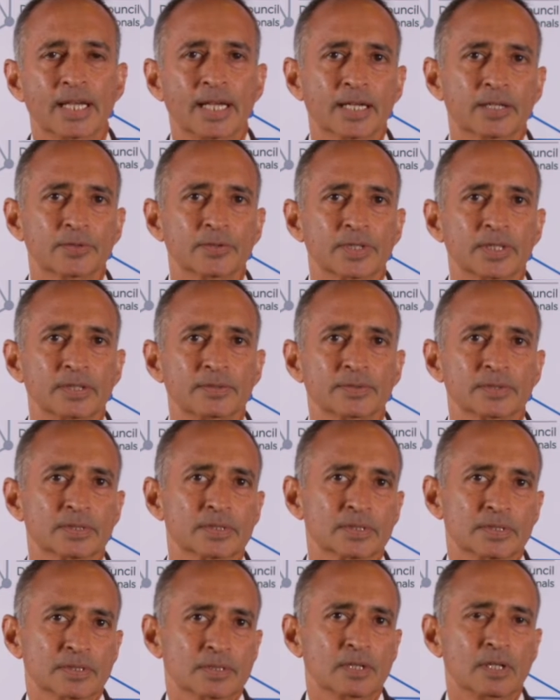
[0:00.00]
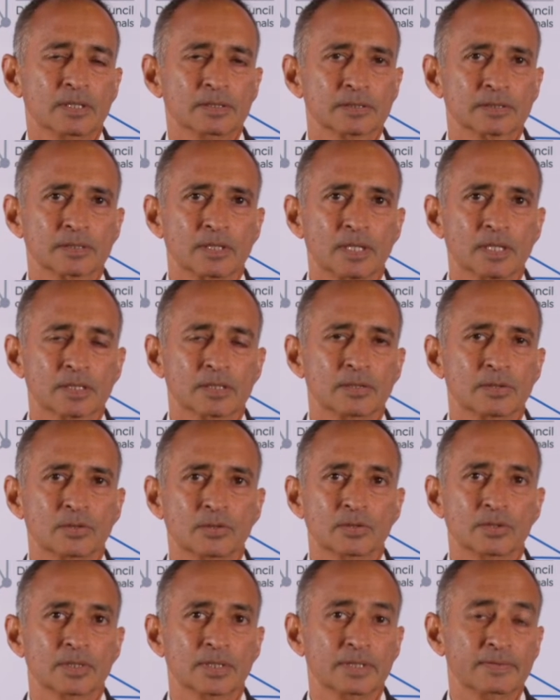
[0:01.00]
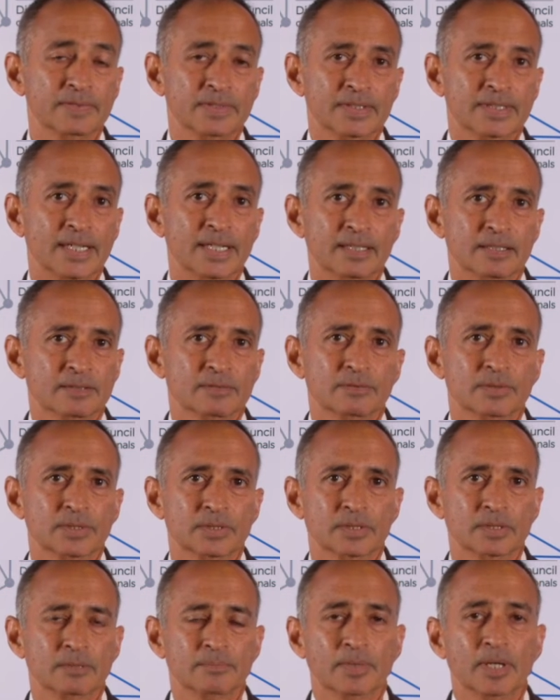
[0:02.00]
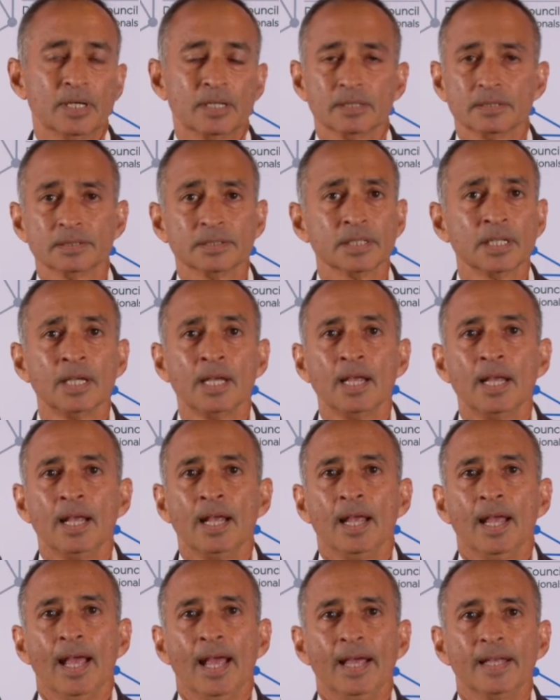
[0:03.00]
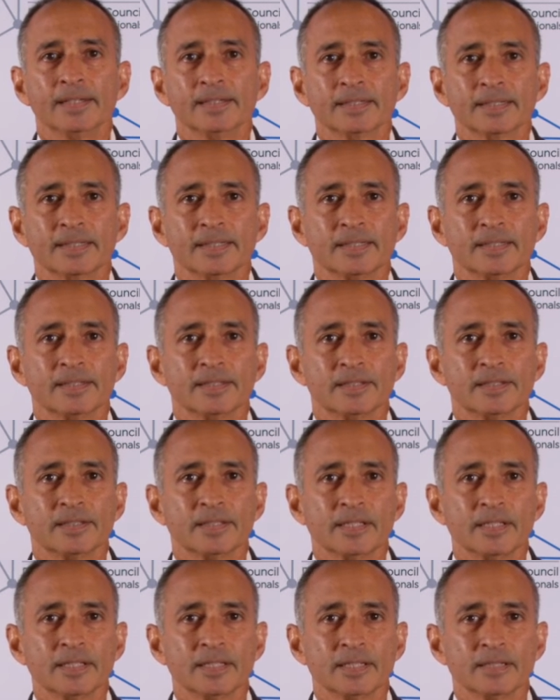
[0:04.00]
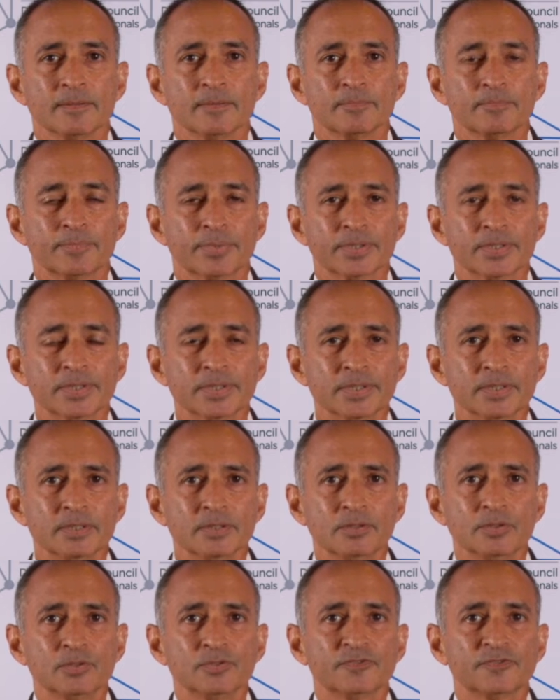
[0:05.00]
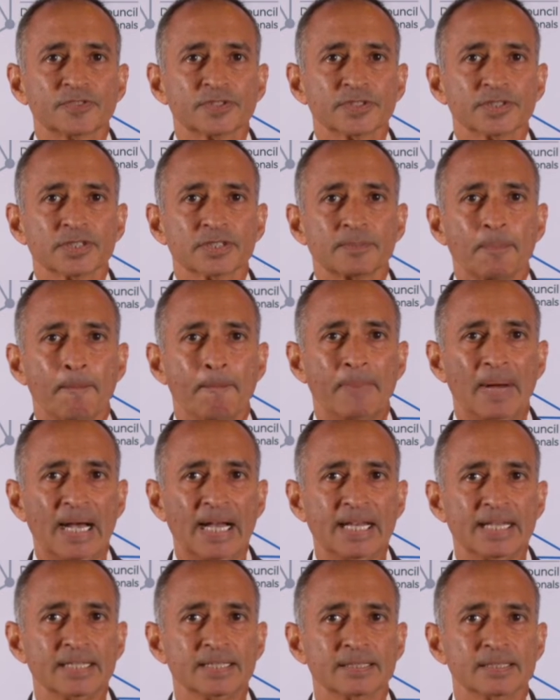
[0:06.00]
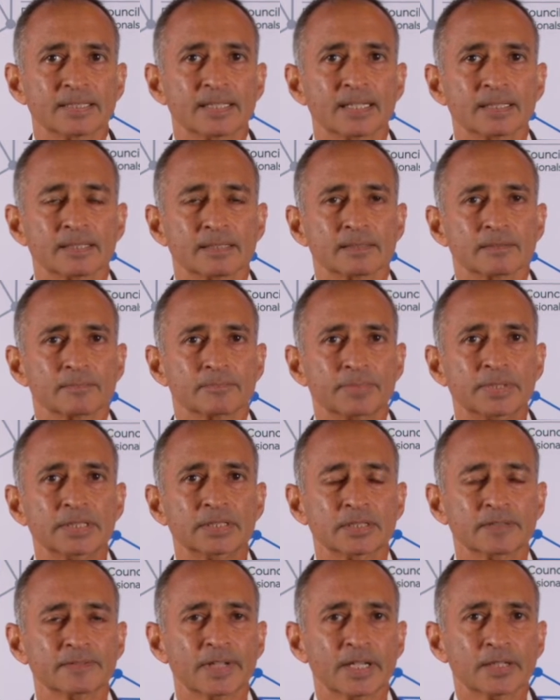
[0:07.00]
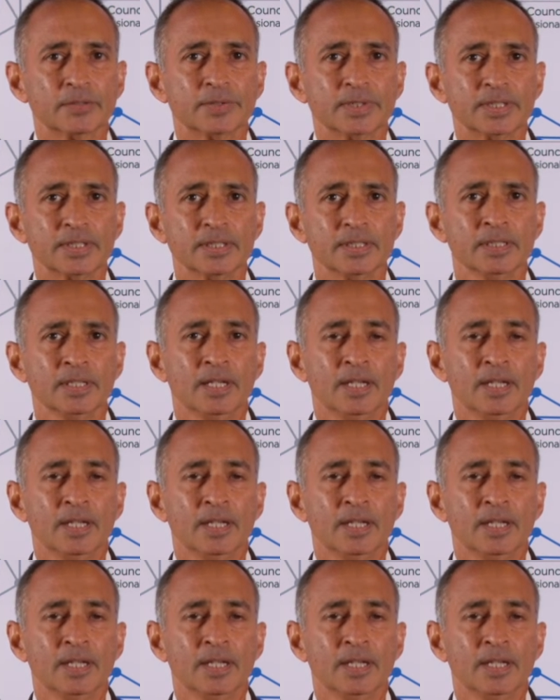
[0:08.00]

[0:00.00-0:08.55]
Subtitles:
equity, which is called stock, or even debt, which is a bond. And the person who first buys that piece of equity,